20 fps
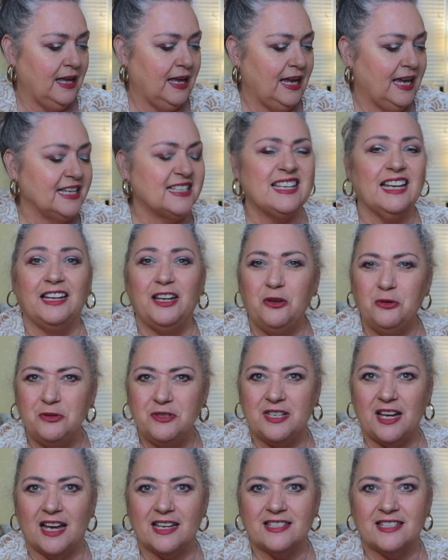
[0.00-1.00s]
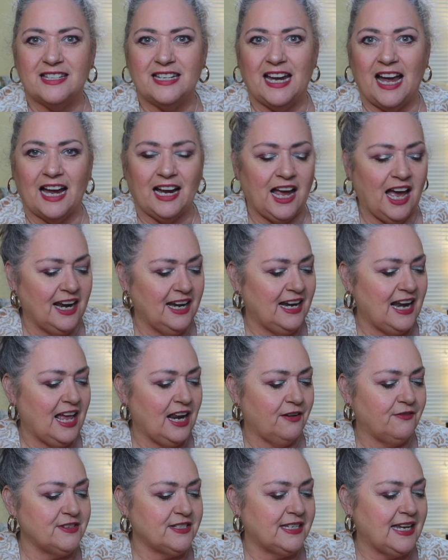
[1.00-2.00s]
It's a little dusty. I got it out
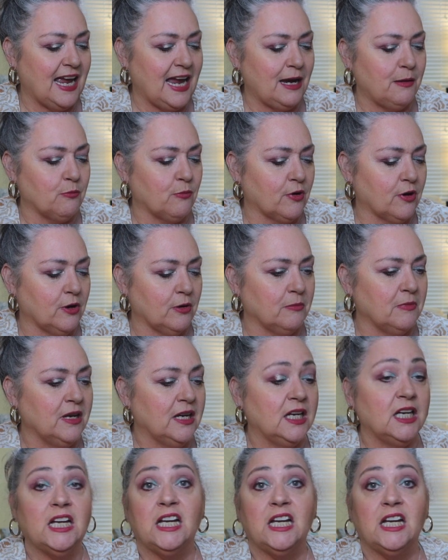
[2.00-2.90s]
of his game room.